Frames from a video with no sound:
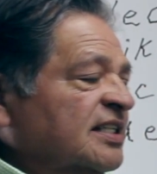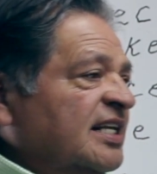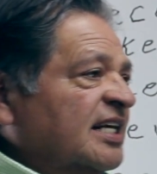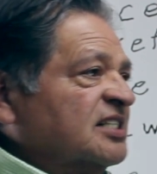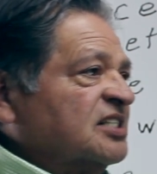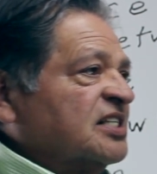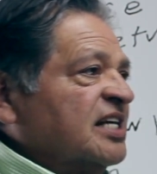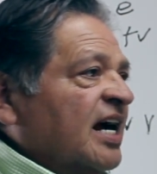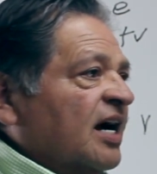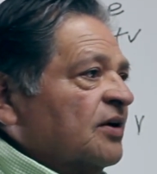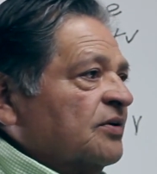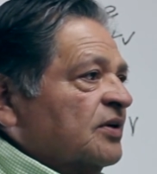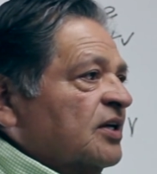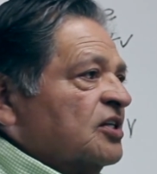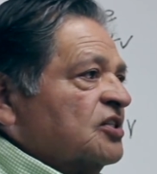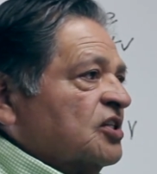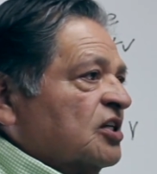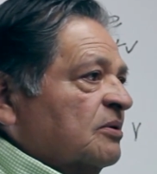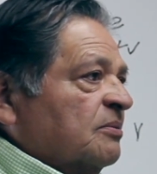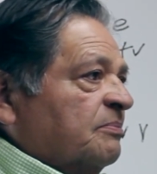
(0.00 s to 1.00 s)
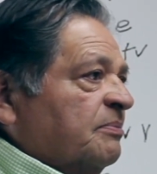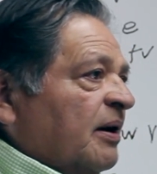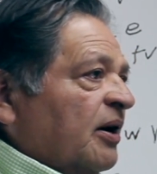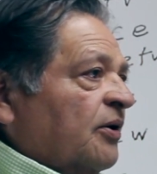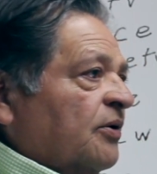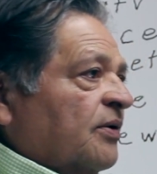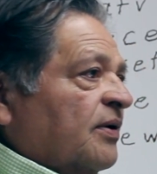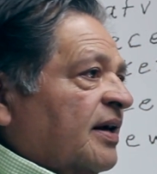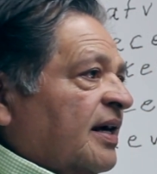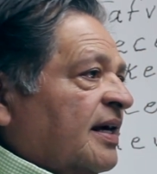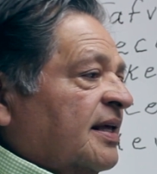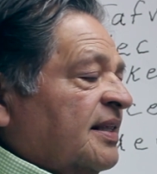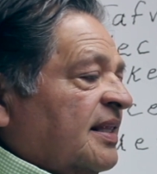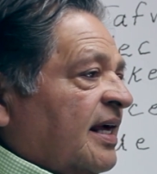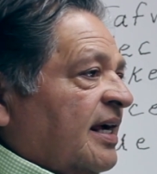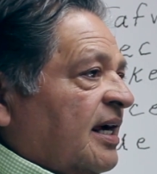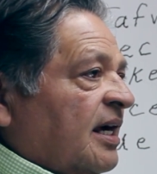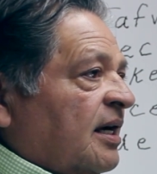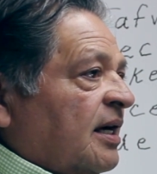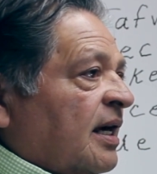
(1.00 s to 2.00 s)
this sound doesn't appear in
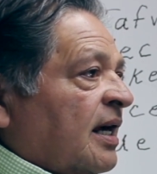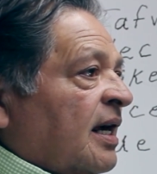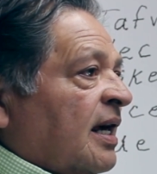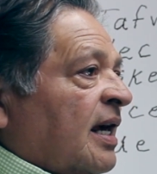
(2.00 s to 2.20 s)
the